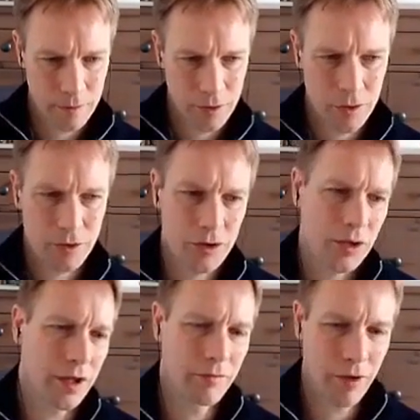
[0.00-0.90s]
It's not just
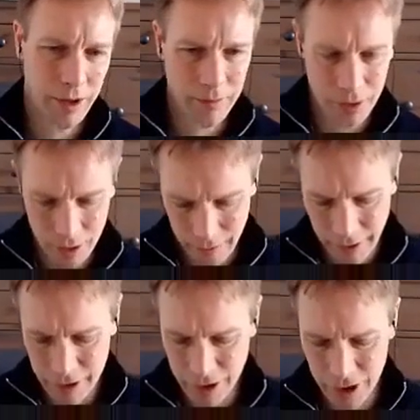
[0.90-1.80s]
that they're running, but that they're
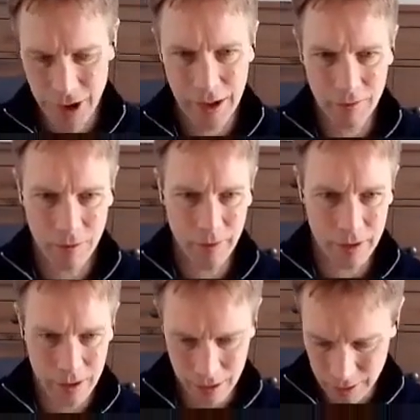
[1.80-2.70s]
actually checking what we
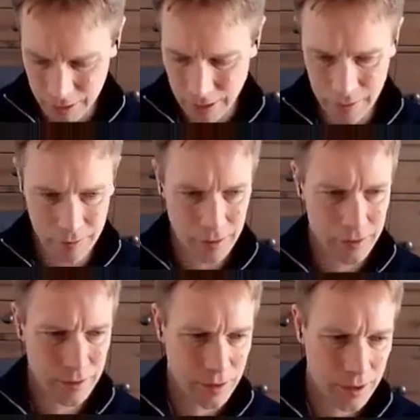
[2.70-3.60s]
think they're checking, right?
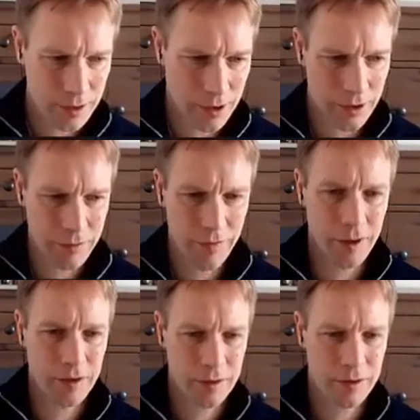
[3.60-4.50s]
So yes, they did
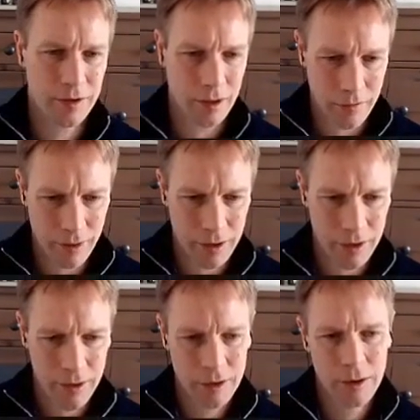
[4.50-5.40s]
fail, so they are running.
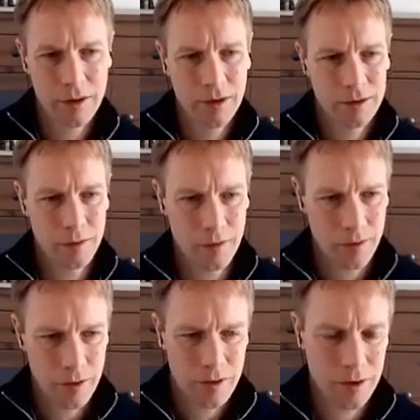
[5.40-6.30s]
So we're all
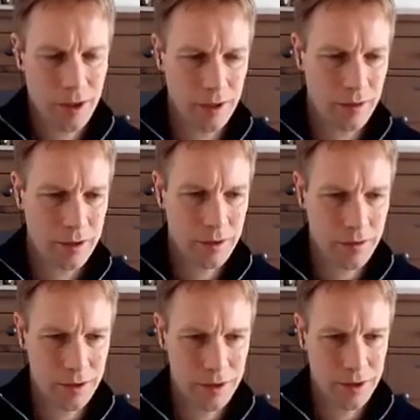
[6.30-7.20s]
good. Now, let's do
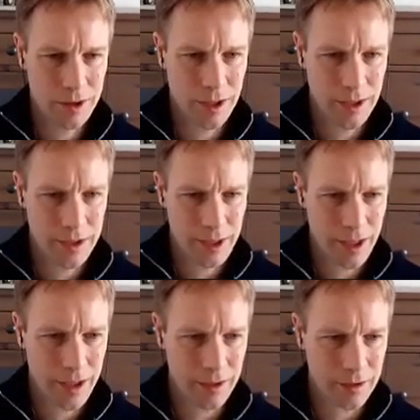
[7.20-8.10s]
inserting at
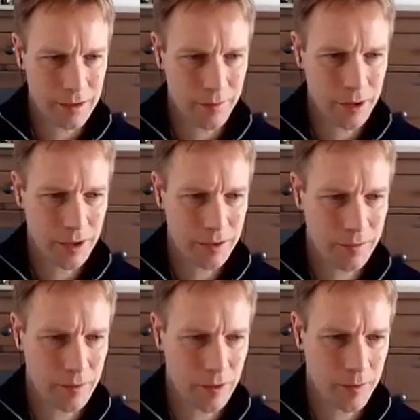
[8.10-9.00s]
end, and
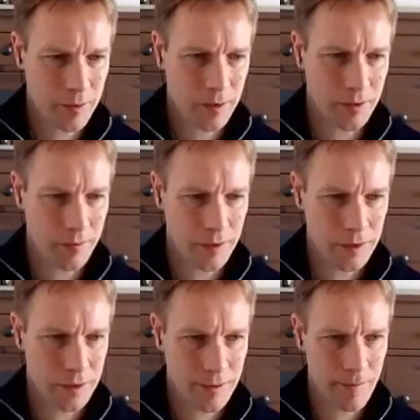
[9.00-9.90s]
we'll copy both of
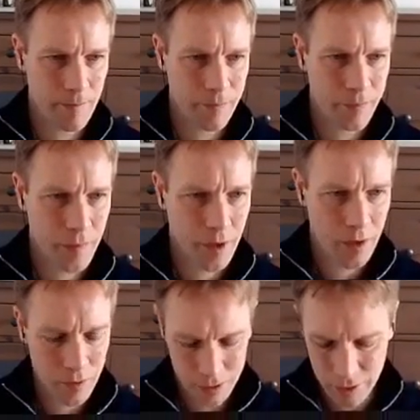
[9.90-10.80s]
these.
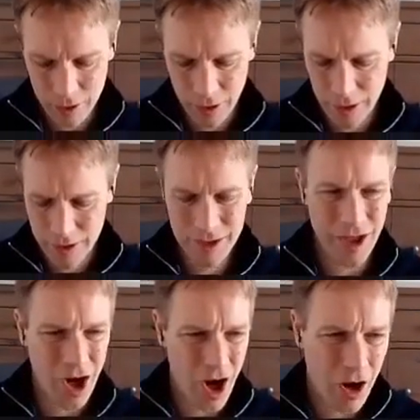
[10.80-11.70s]
Or it's inserting
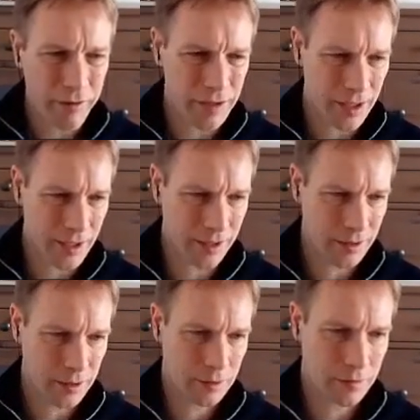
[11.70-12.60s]
after
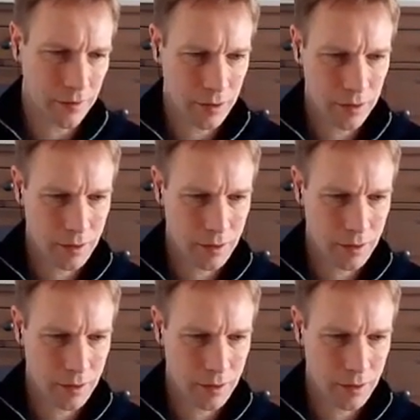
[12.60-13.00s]
end, right?